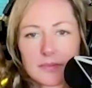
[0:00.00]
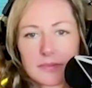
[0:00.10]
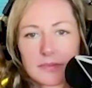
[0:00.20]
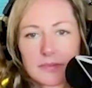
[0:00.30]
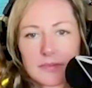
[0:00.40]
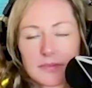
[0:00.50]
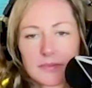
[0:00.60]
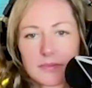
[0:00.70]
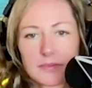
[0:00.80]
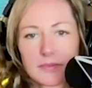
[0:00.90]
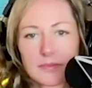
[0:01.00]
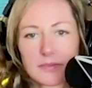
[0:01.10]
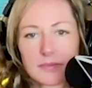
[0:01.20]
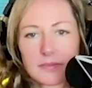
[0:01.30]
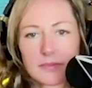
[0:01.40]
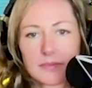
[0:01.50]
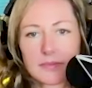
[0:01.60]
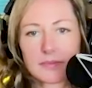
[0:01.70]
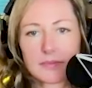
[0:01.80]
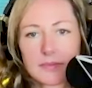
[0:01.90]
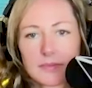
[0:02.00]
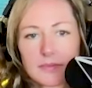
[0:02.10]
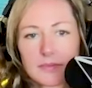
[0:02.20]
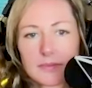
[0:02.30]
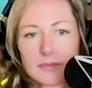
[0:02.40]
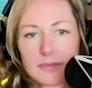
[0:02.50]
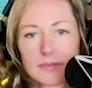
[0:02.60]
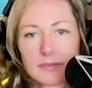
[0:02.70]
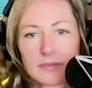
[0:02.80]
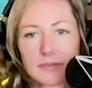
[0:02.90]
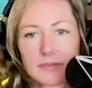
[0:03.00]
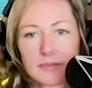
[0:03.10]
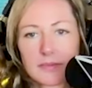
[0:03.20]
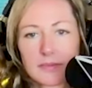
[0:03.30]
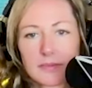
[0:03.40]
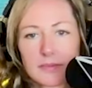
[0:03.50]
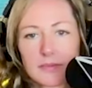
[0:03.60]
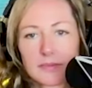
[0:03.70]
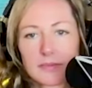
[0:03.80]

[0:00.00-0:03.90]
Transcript: (not speaking)